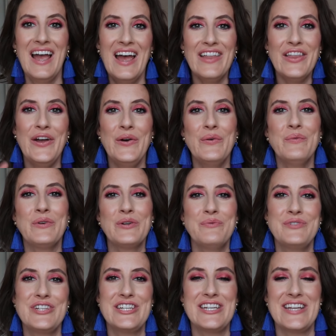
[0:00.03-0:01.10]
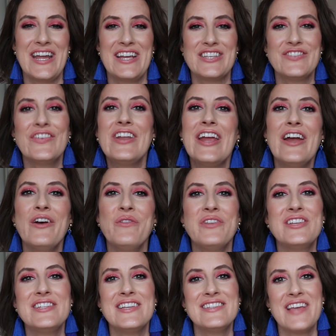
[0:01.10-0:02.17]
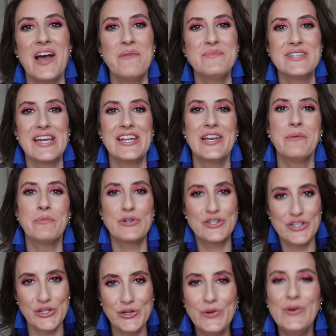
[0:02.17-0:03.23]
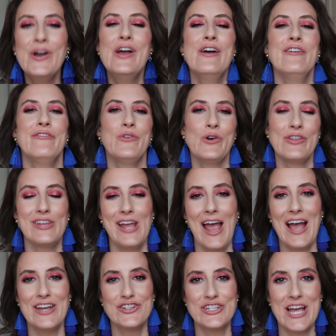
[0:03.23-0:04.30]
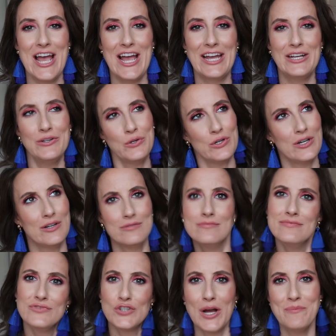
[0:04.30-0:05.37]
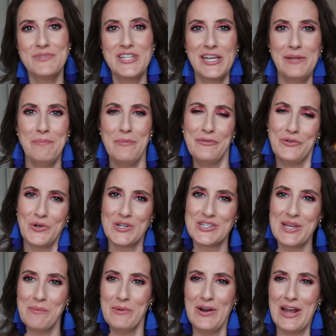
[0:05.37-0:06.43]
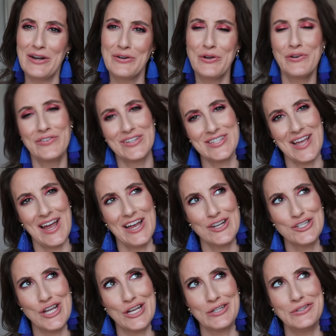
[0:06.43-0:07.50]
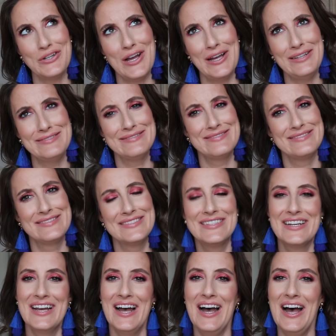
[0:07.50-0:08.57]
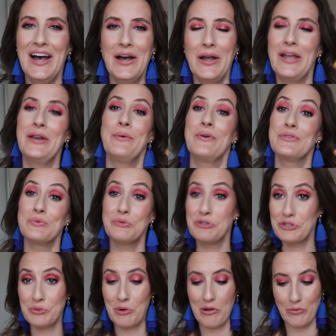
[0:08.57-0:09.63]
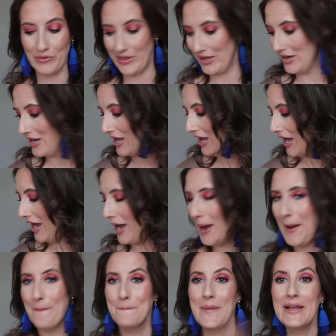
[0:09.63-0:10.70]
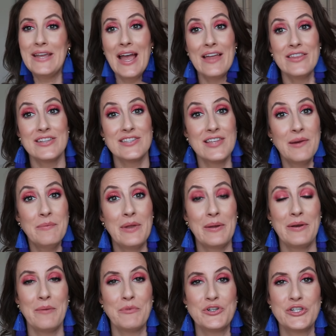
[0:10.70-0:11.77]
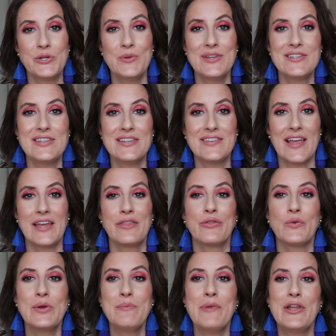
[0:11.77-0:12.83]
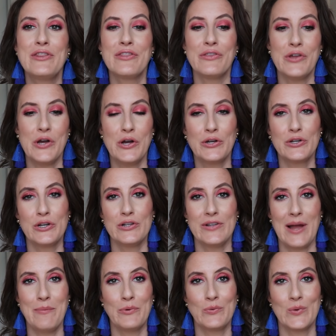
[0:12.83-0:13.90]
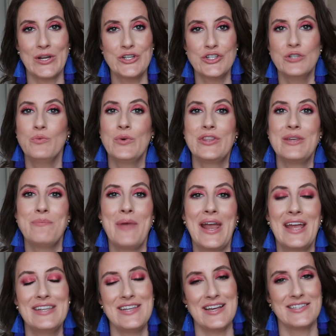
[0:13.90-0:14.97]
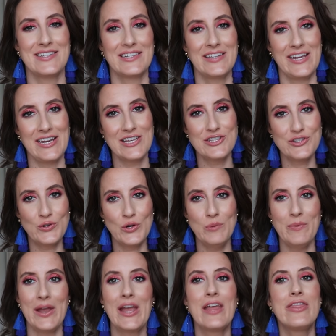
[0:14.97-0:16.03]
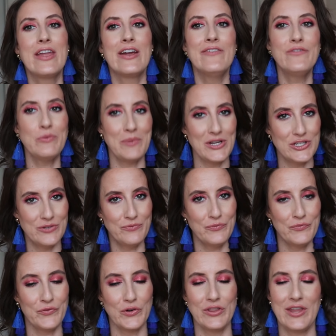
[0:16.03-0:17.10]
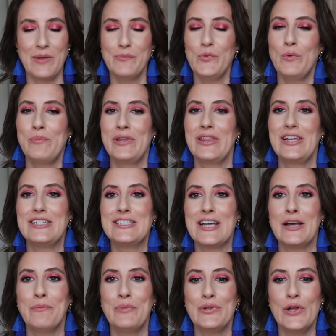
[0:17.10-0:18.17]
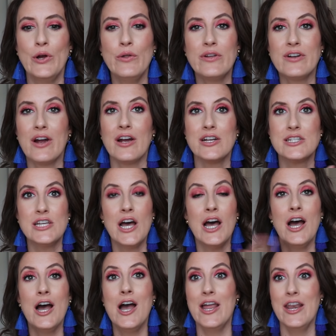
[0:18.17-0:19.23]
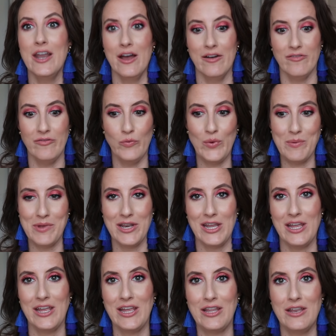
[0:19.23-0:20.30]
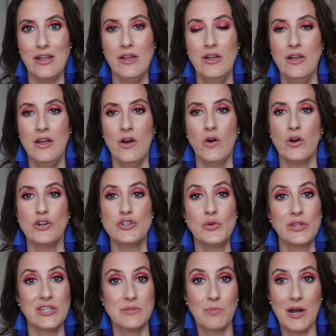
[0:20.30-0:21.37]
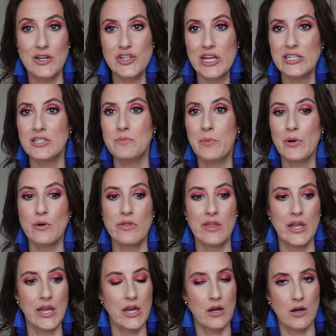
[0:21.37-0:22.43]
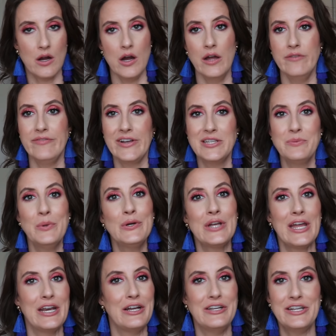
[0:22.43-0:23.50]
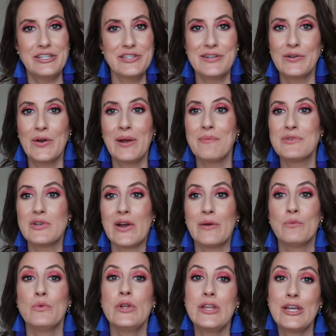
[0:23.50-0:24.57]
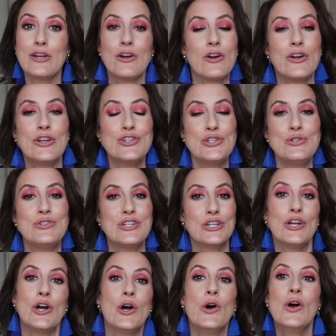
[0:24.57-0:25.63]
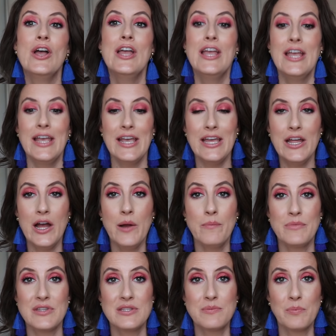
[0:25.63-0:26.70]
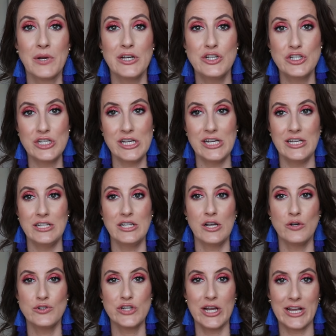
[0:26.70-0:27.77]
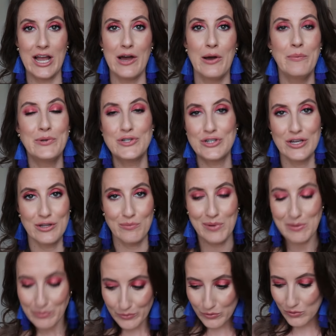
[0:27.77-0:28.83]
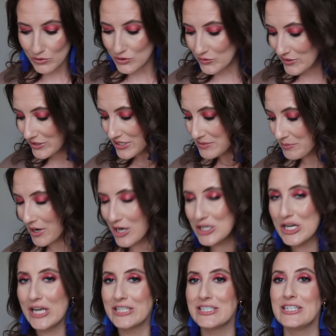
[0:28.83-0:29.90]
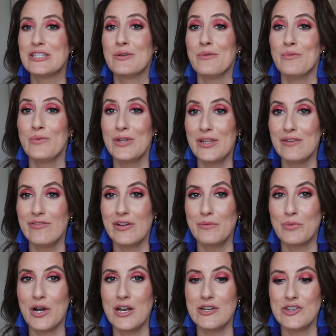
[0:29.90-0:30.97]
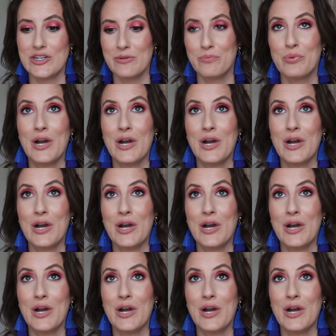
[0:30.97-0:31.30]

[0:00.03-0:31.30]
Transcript: Hello and welcome to today's video. This is update number two for the hashtag or drop ten before summer. I don't know if it's a hashtag or not. Uh, anyways, we'll just roll with it. Um, yeah, this is update number two. This is a three month long collaboration with the Pantastic Ladies group, and their information for them will be linked down below. There are a ton of women in or doing this project, both here on Facebook and on Instagram. So I really encourage you to go hit up the spreadsheet, go check out a bunch of other people who are doing this project. It's a really fun project.